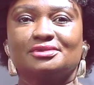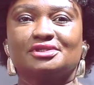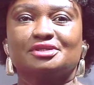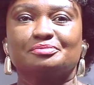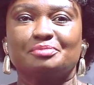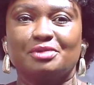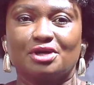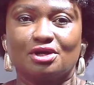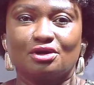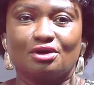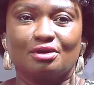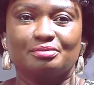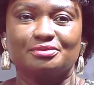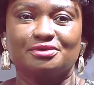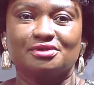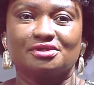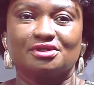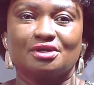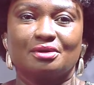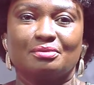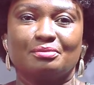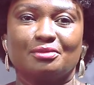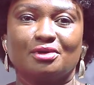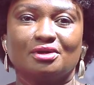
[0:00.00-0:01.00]
speak up to
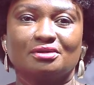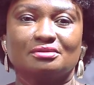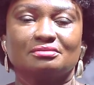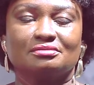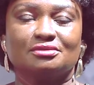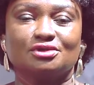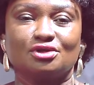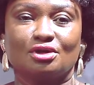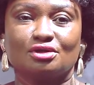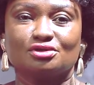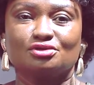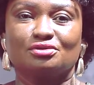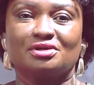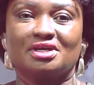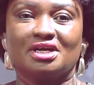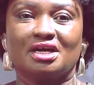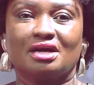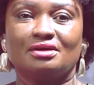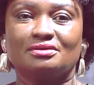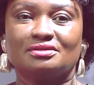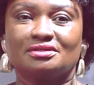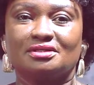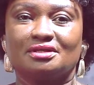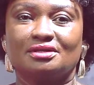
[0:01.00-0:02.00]
someone, talk to a
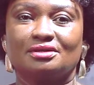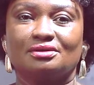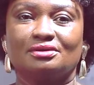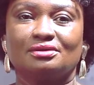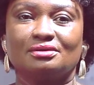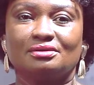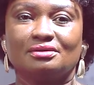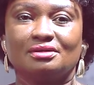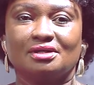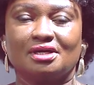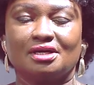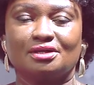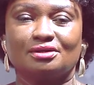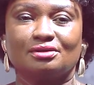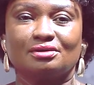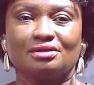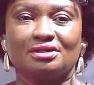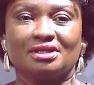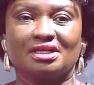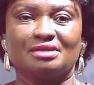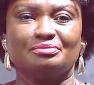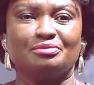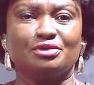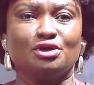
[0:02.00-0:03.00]
counselor and
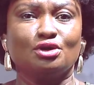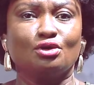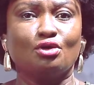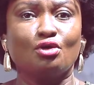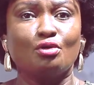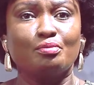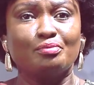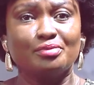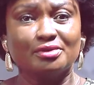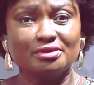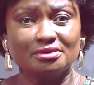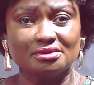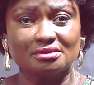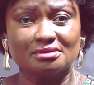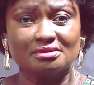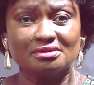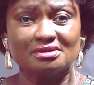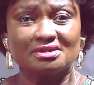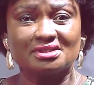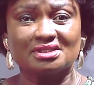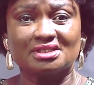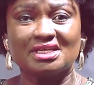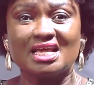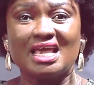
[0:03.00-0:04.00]
all that. Be open.
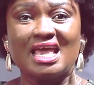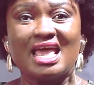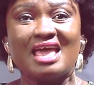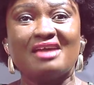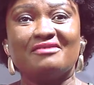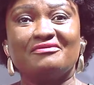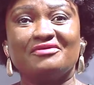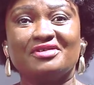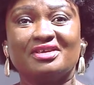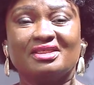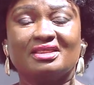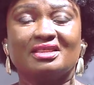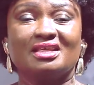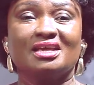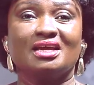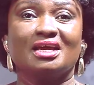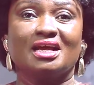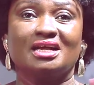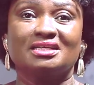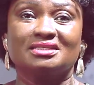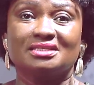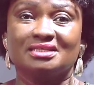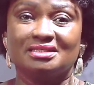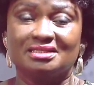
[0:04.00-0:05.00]
Say
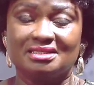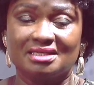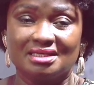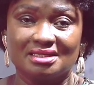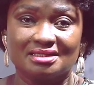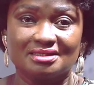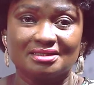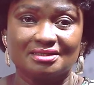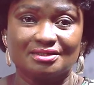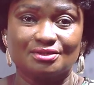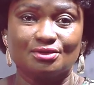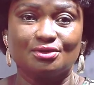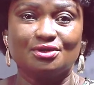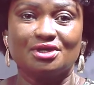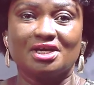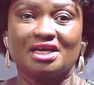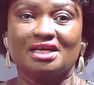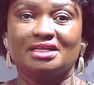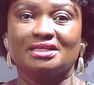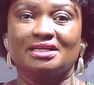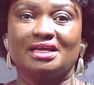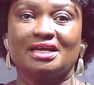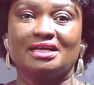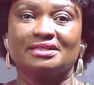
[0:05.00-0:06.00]
everything as it is so you
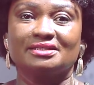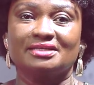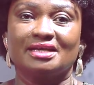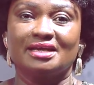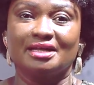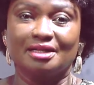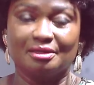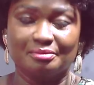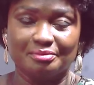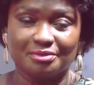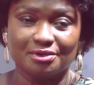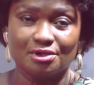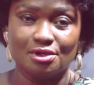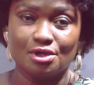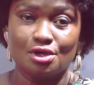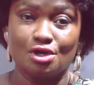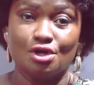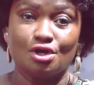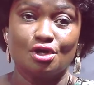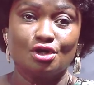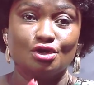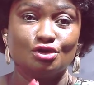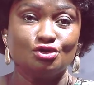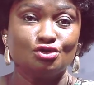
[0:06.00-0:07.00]
can get help.
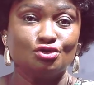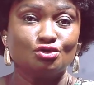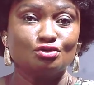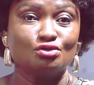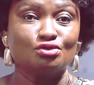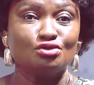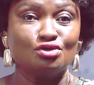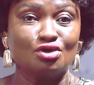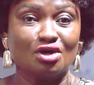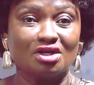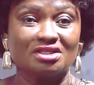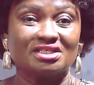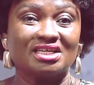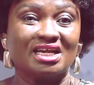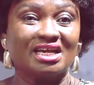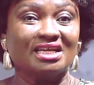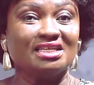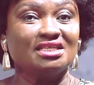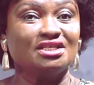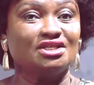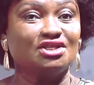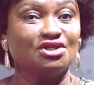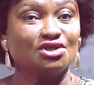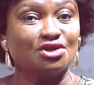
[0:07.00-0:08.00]
Do not
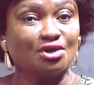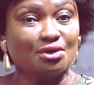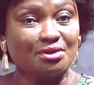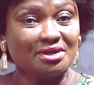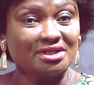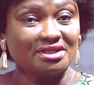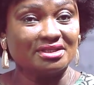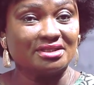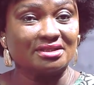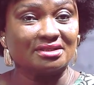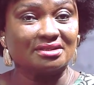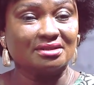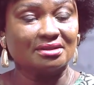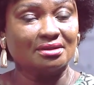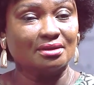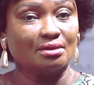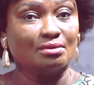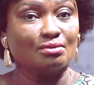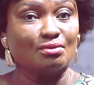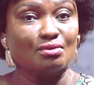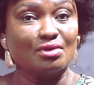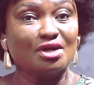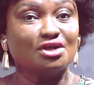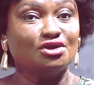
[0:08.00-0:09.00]
endure it
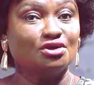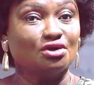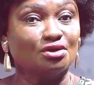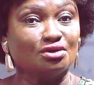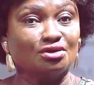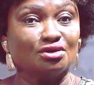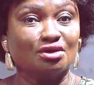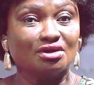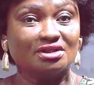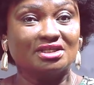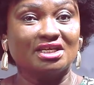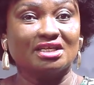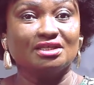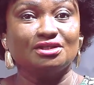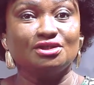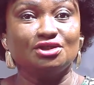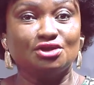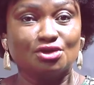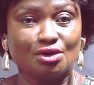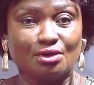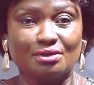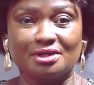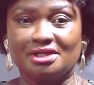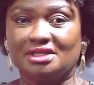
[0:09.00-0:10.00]
when you're not
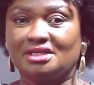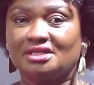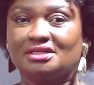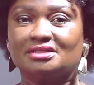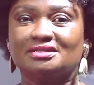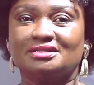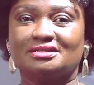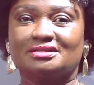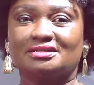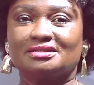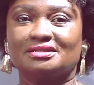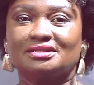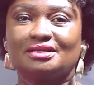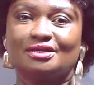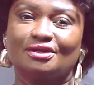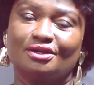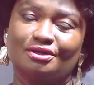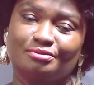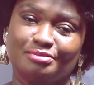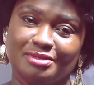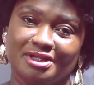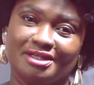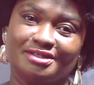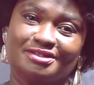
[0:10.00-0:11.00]
enjoying it.
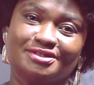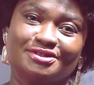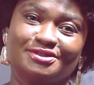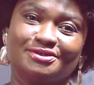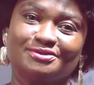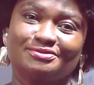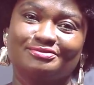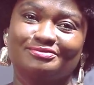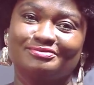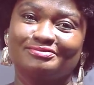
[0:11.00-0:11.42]
God bless you.